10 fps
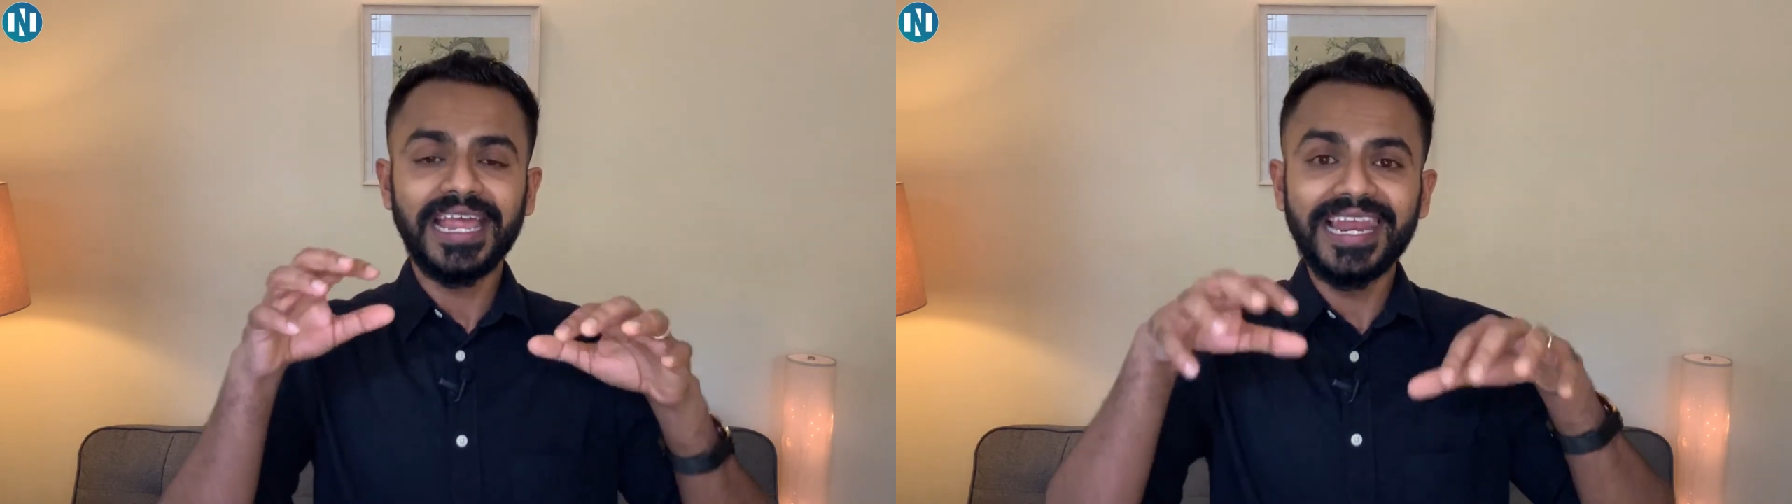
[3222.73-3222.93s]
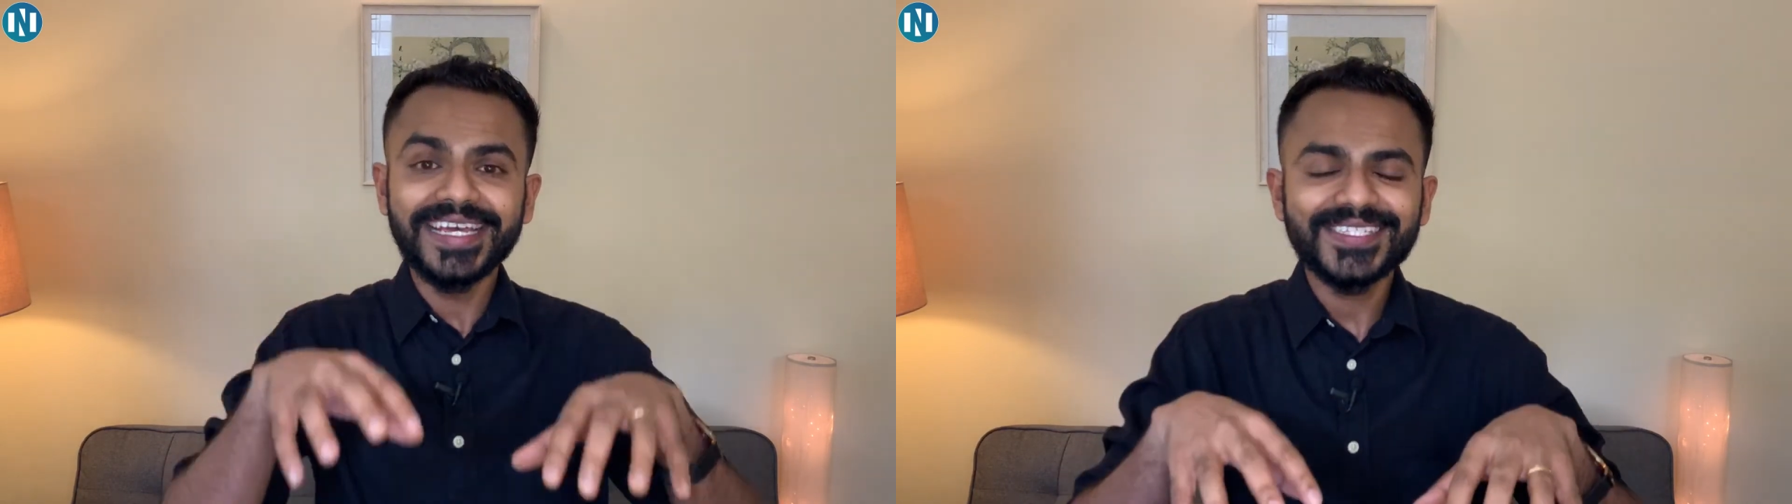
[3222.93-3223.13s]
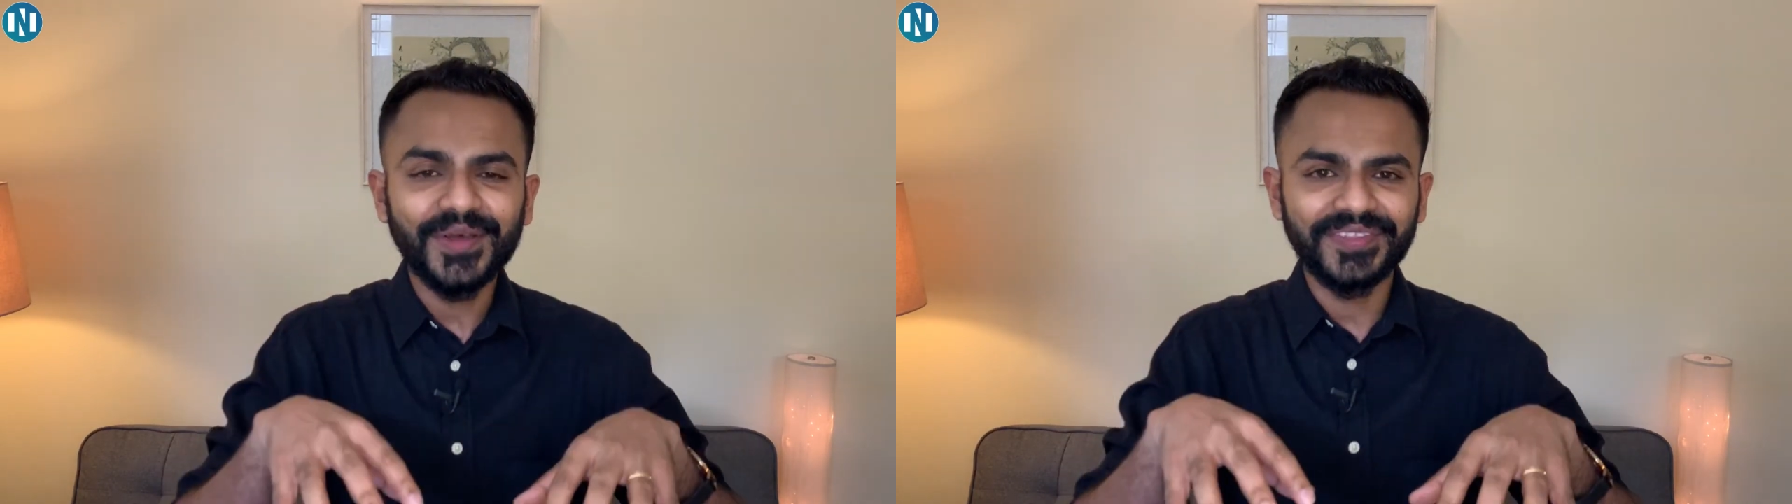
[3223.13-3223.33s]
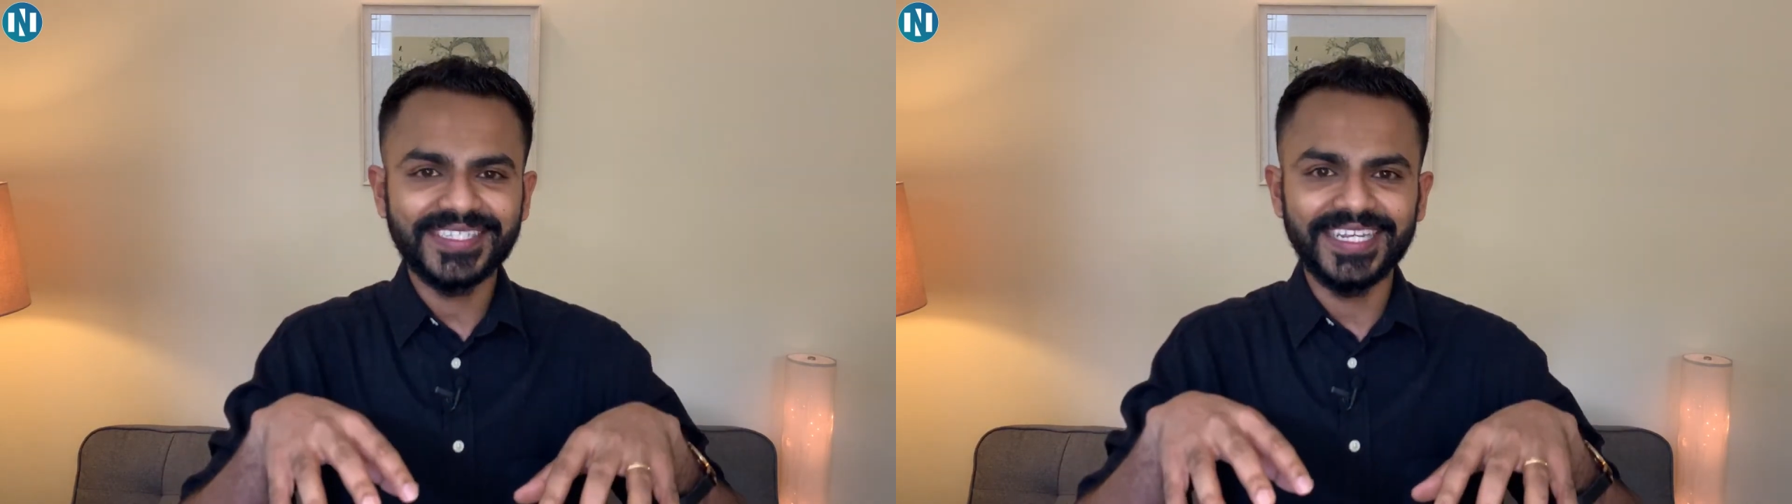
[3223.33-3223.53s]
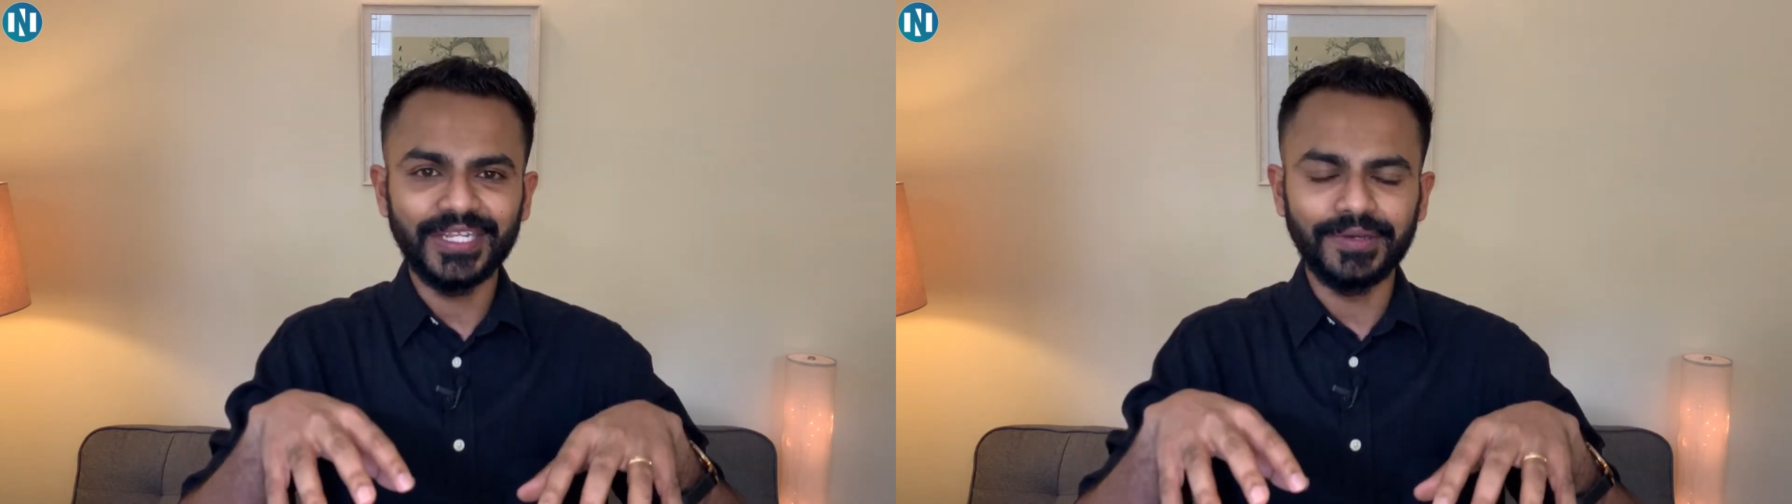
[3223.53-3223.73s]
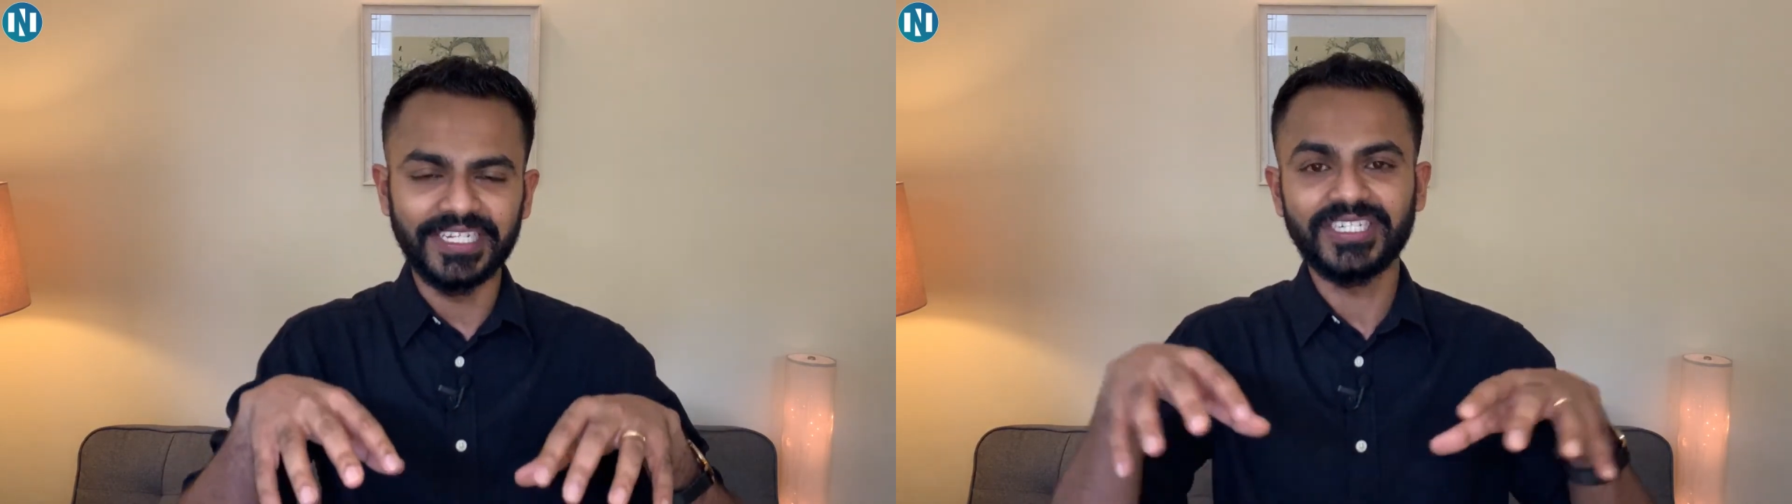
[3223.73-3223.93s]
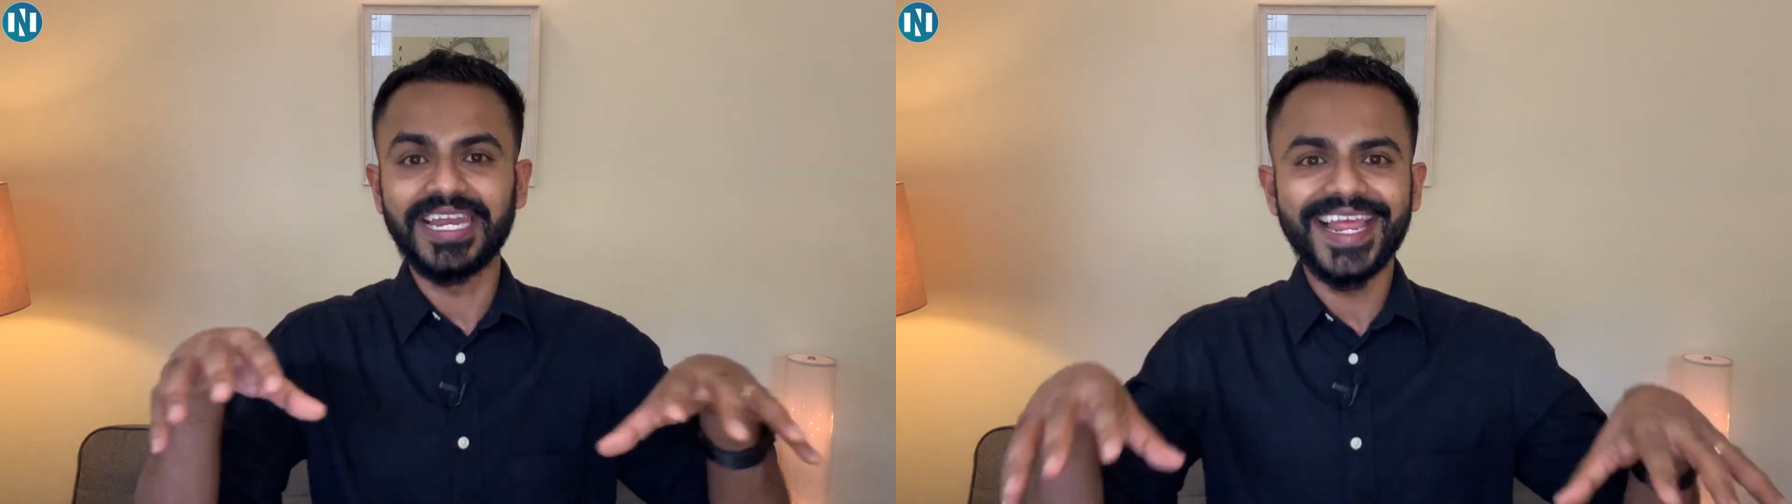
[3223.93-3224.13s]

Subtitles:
less on the situation,